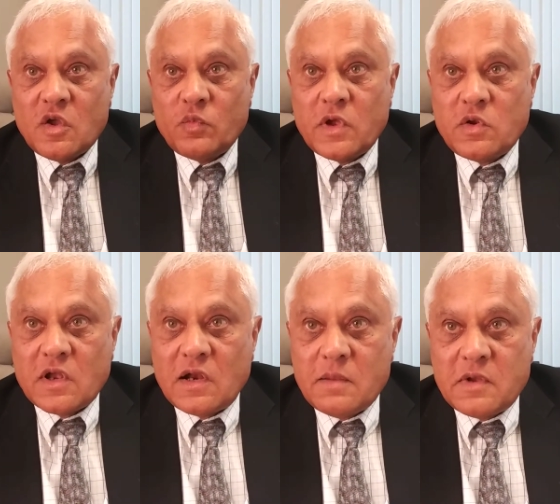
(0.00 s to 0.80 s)
where you
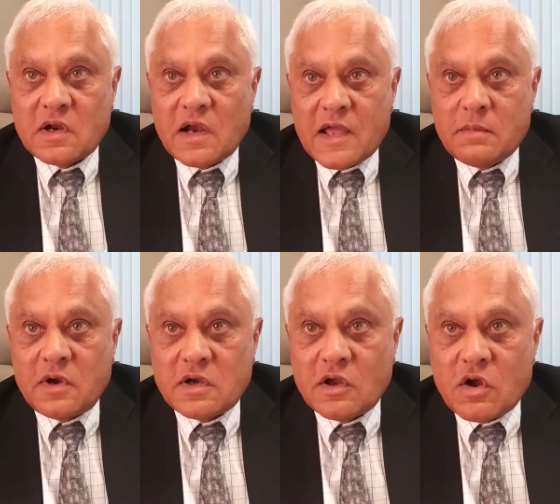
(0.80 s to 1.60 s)
had limited
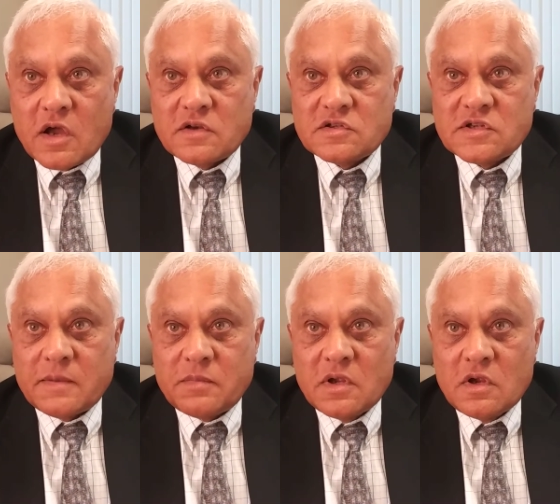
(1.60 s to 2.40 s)
liability
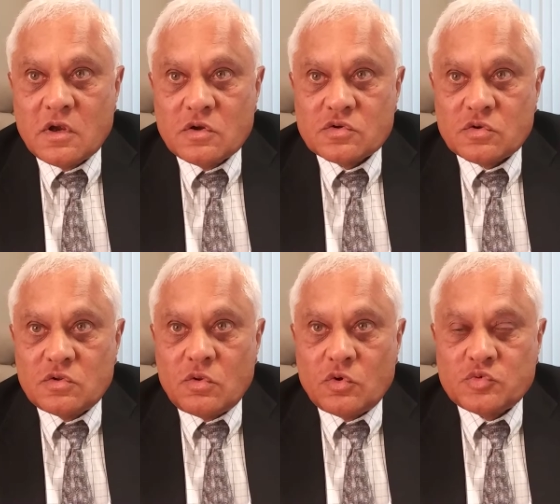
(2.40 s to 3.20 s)
concept. So
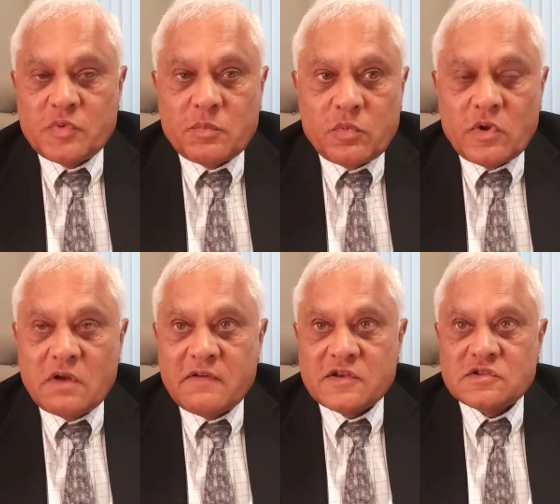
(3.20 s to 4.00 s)
those people who
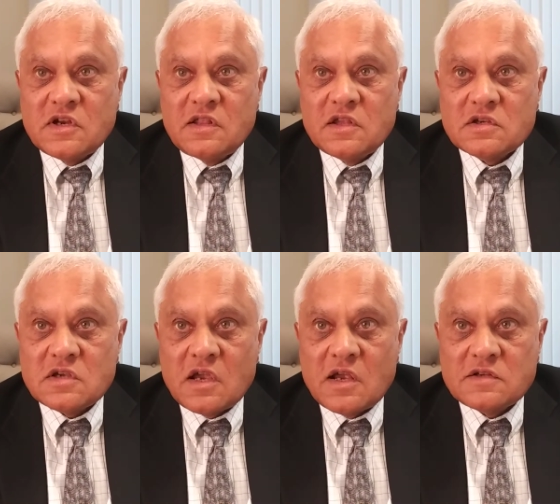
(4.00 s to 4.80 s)
invested in the
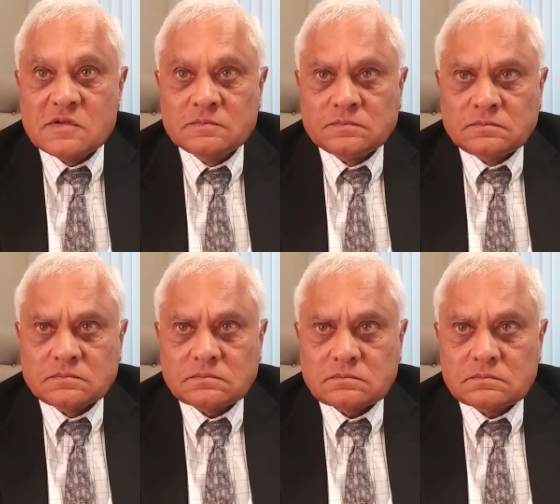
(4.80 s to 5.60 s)
shares
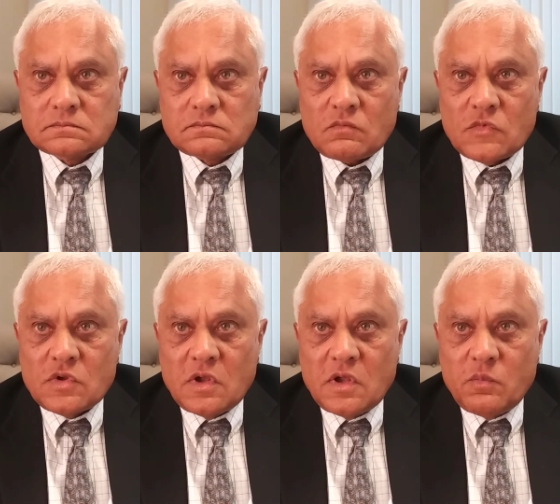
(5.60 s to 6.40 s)

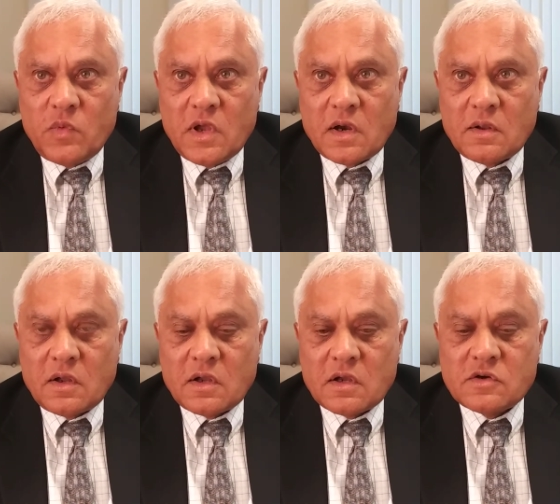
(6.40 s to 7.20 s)
were
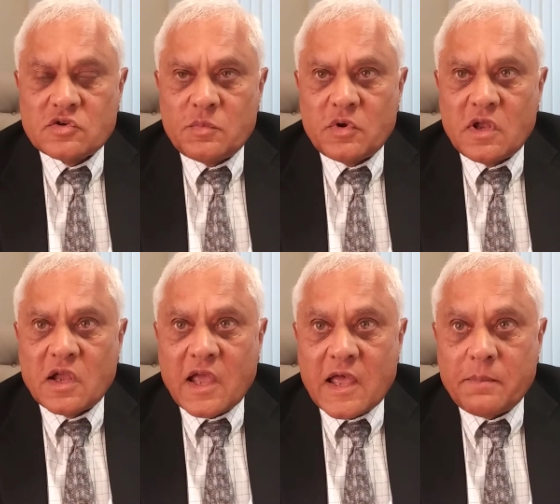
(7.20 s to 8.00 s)
contributing
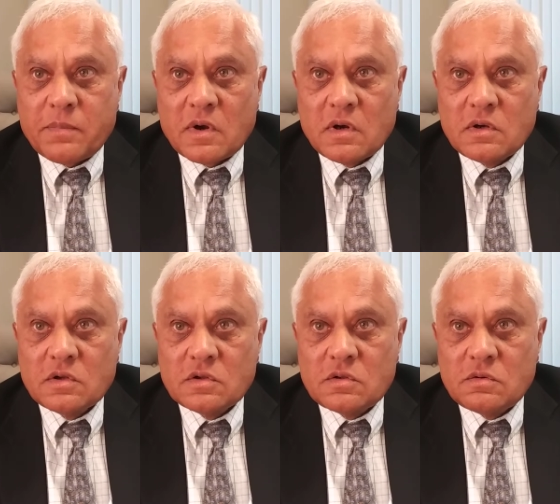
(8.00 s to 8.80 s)
capital
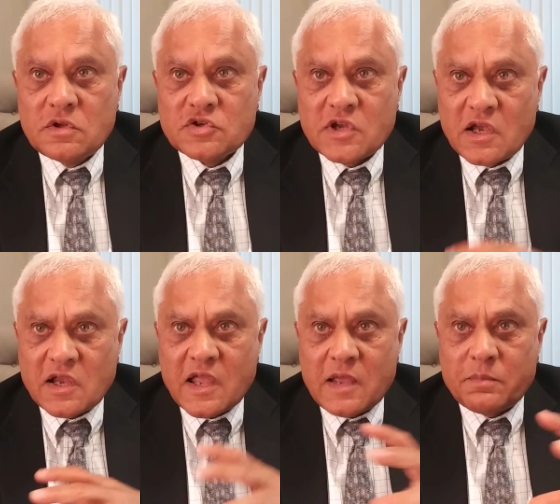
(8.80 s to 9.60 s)
so the share
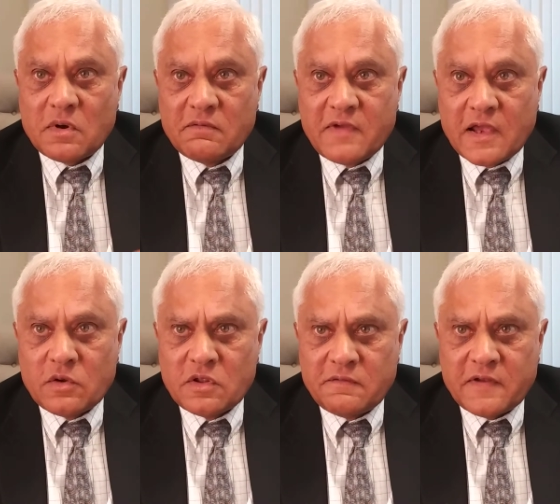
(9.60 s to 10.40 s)
capital
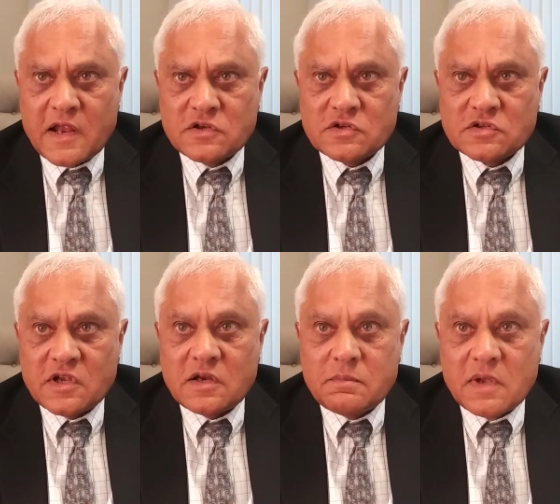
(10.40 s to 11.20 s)
value in the financial
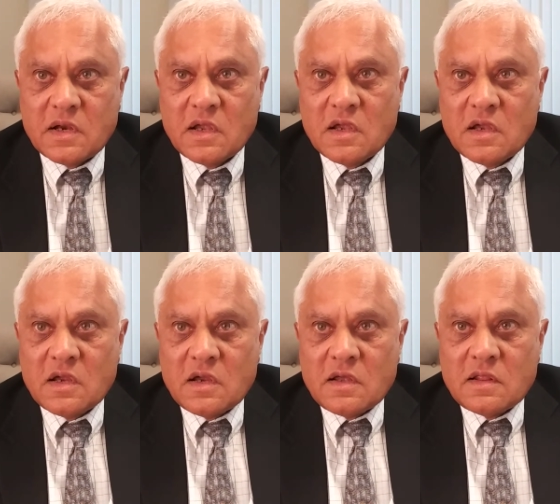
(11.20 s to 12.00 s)
statement
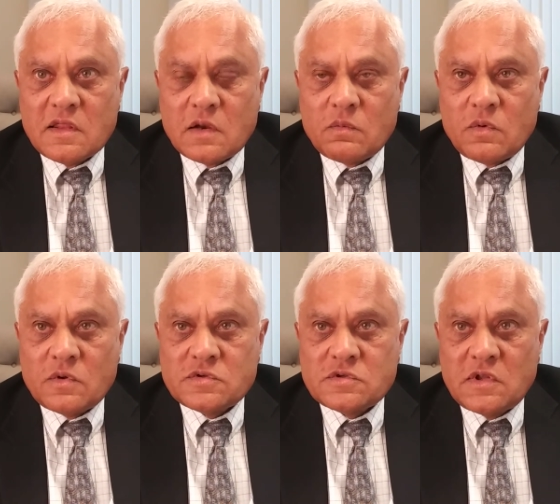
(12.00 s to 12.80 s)
that
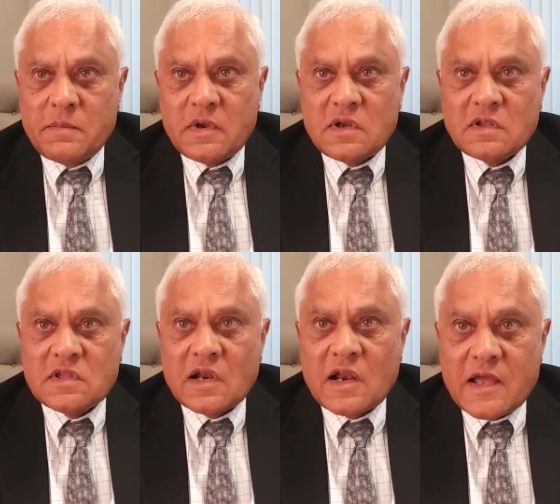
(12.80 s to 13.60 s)
was limiting
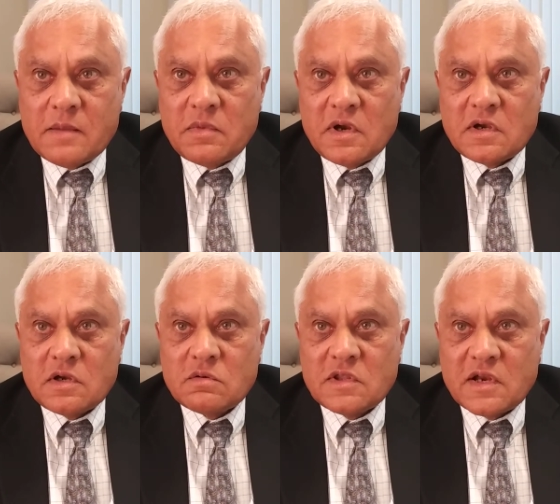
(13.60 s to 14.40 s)
their liability
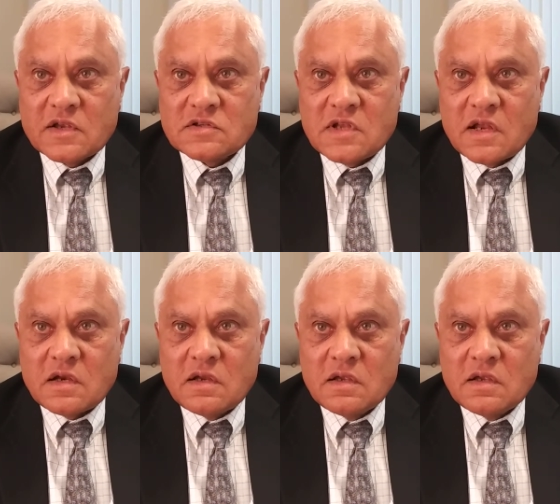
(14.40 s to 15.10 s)
to that extent